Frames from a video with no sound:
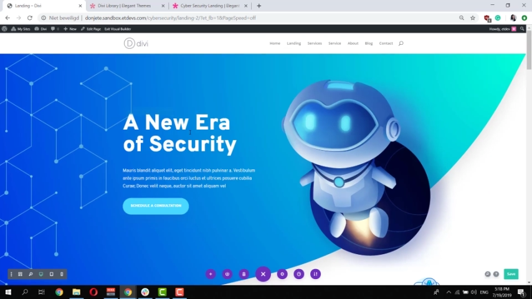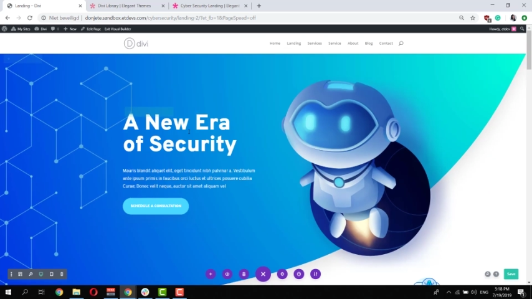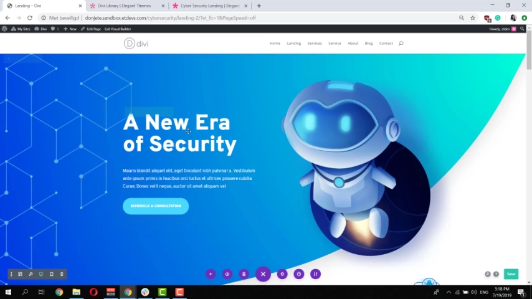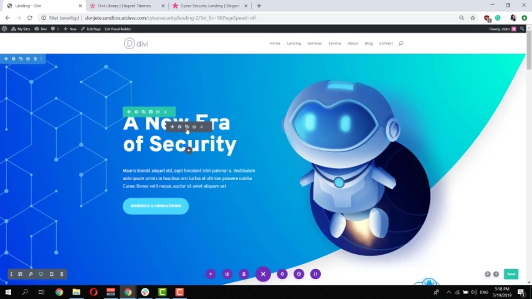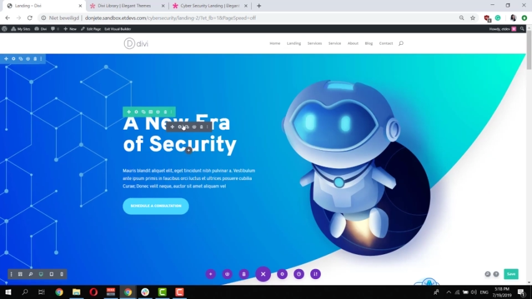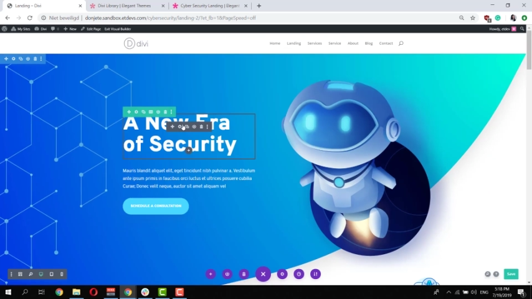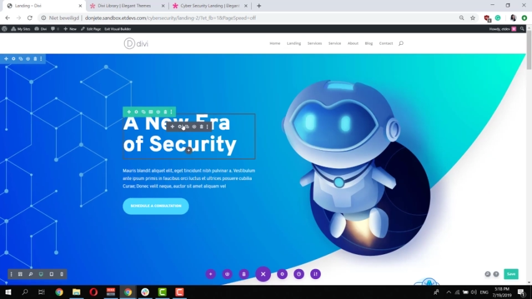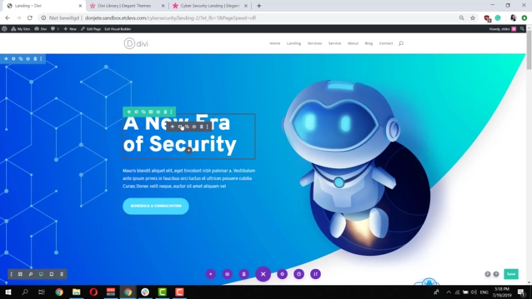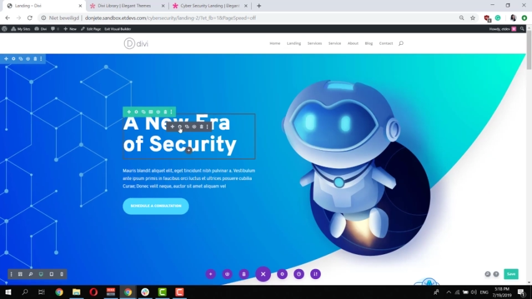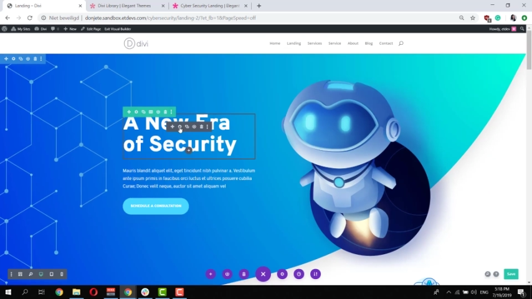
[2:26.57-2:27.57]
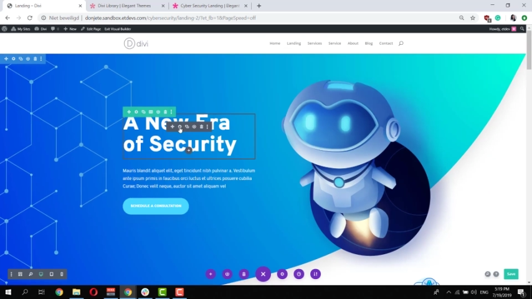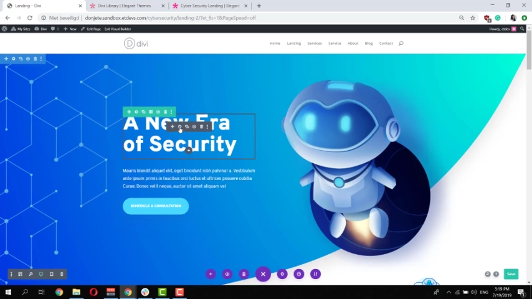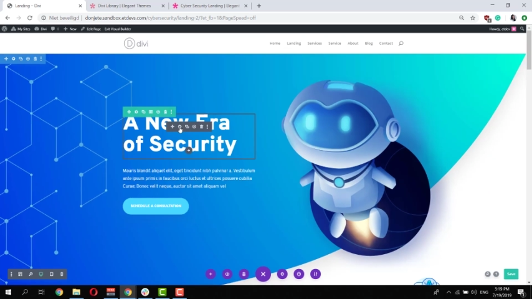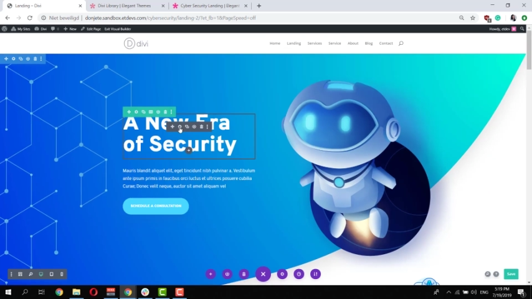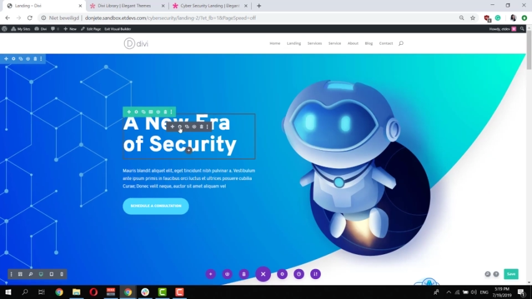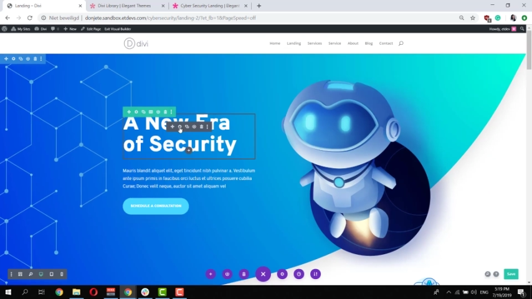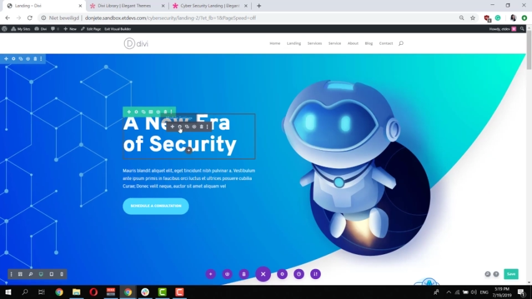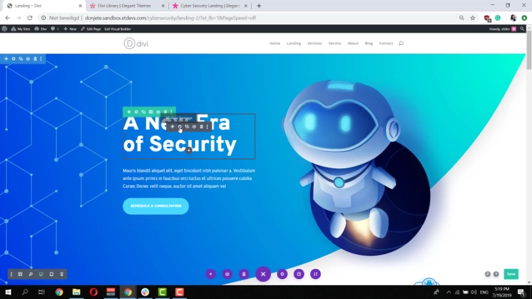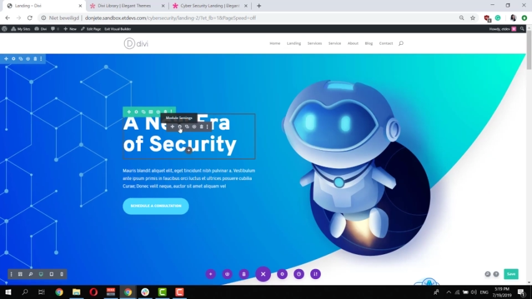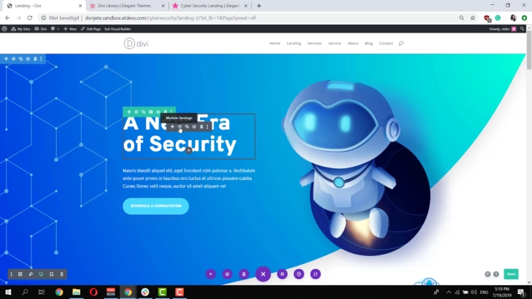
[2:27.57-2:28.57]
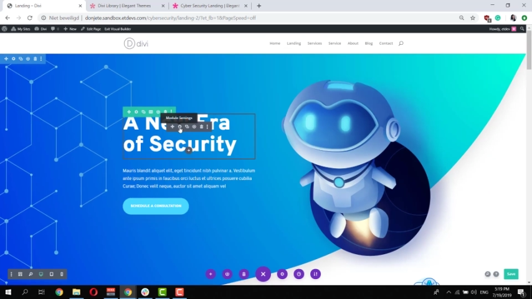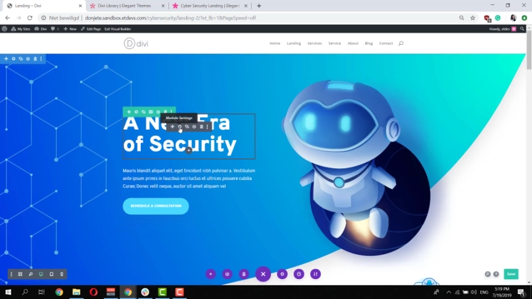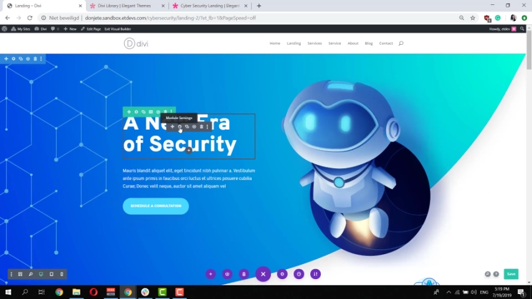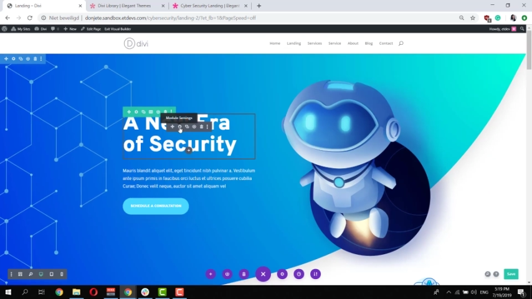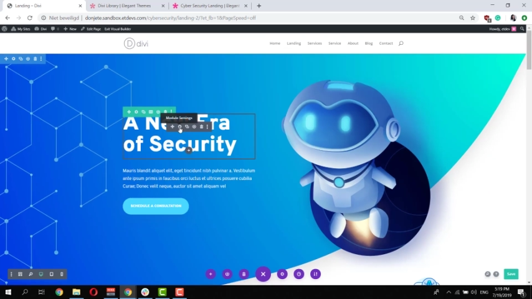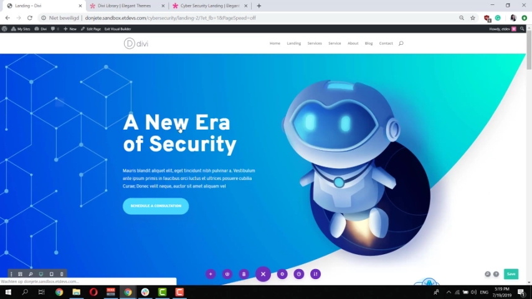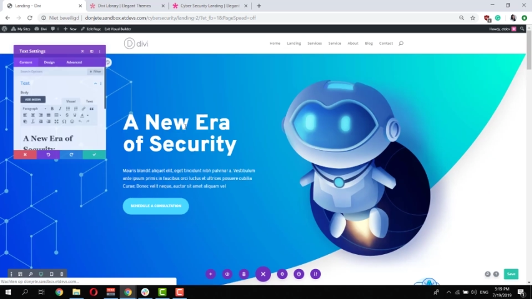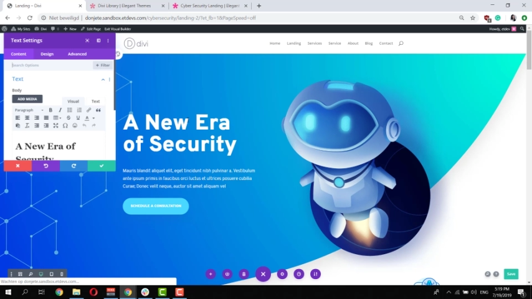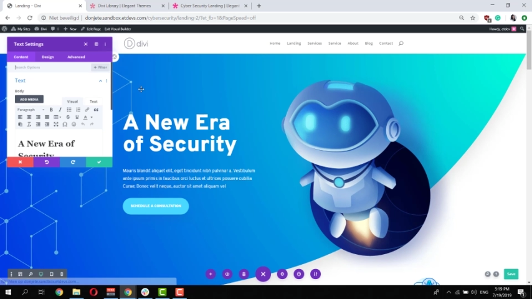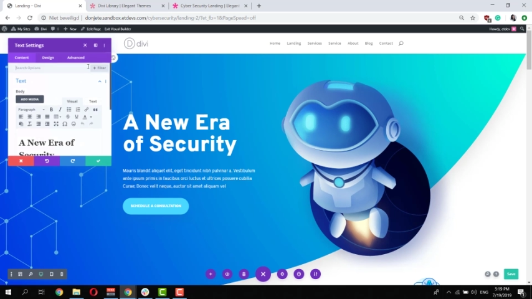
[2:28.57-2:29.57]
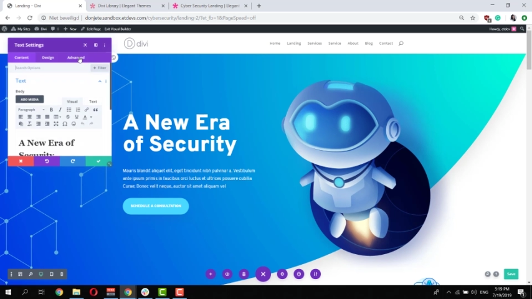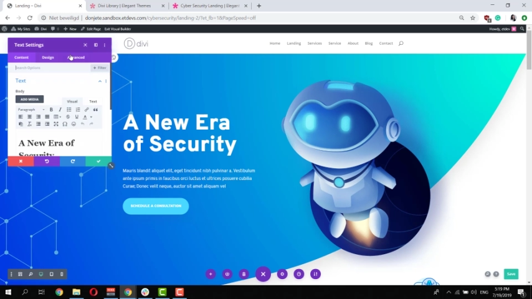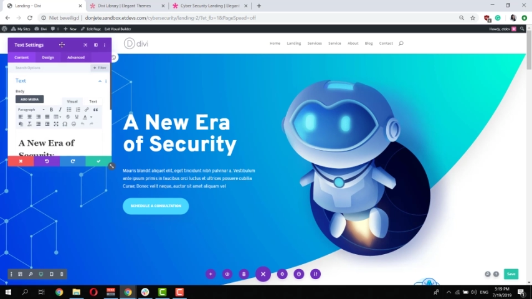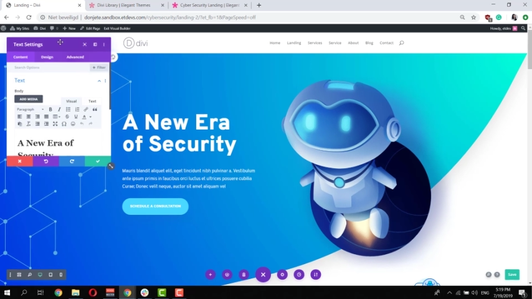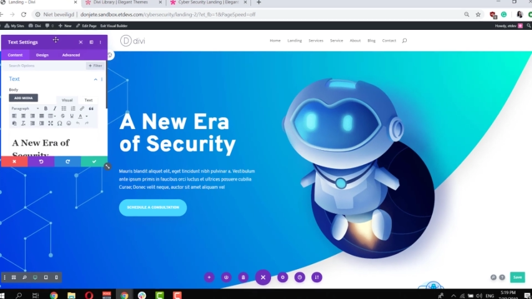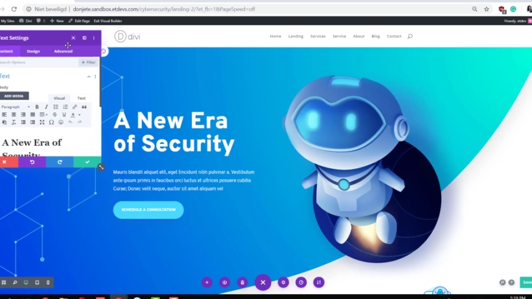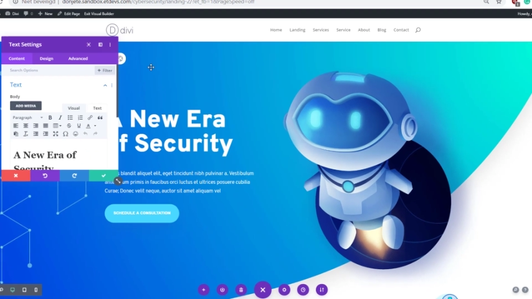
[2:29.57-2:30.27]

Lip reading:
Nobody's mouth can be seen.